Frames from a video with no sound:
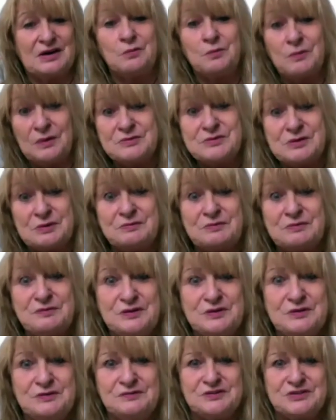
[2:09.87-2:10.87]
And well done for
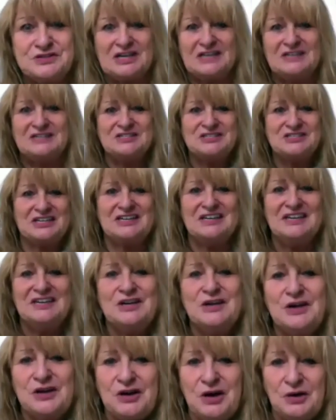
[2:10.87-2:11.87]
you for challenging
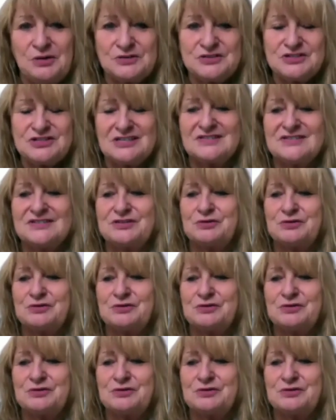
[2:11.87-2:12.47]
Colchester.